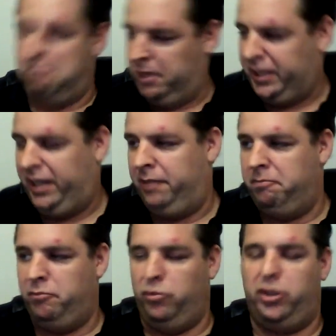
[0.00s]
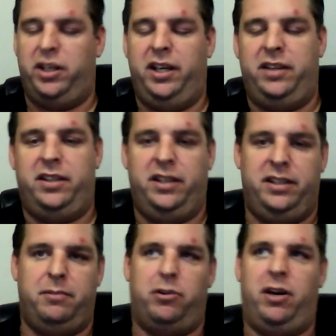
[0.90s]
again, looking at the
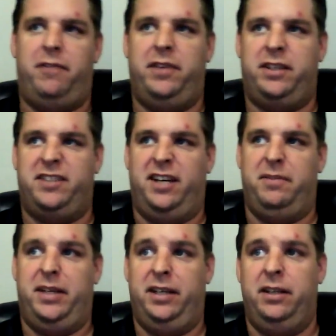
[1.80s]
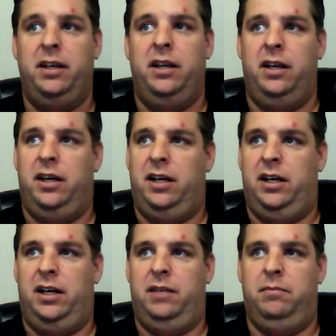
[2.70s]
demographics, I mean,
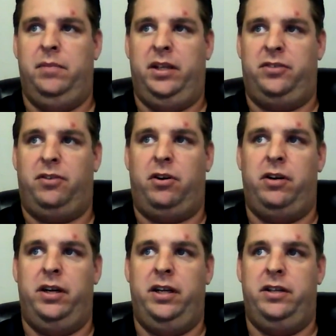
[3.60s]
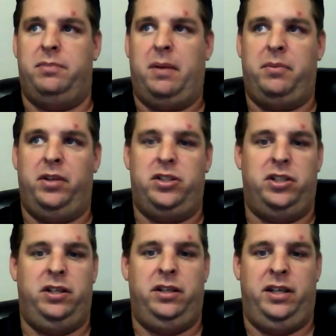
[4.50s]
as far as
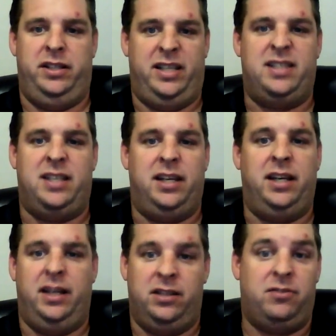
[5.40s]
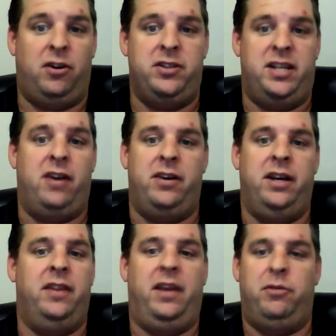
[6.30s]
population and density, as far as
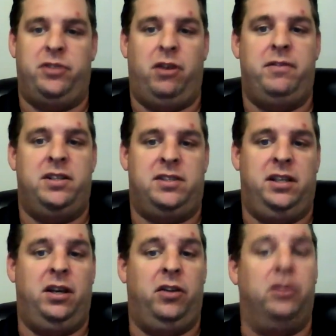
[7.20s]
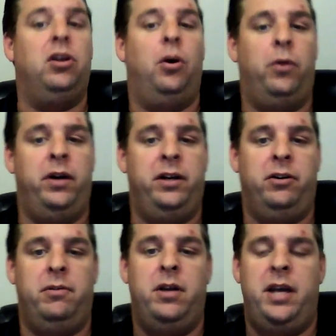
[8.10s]
area, that was obviously on the lower
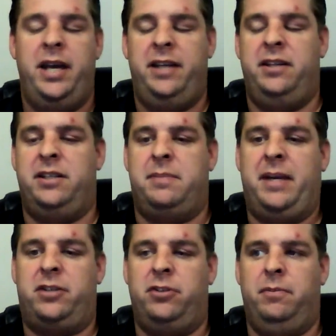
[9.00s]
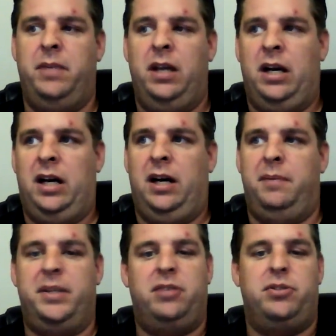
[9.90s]
end of the spectrum.
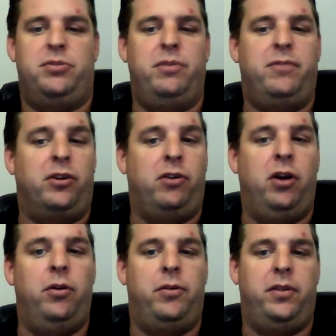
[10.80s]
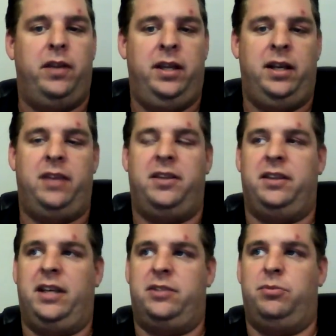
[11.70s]
But there was room for growth, and I
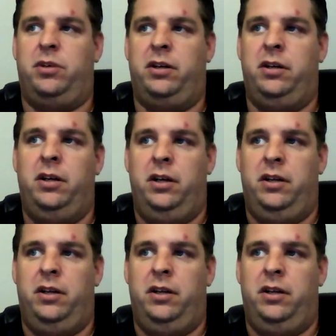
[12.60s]
think that's what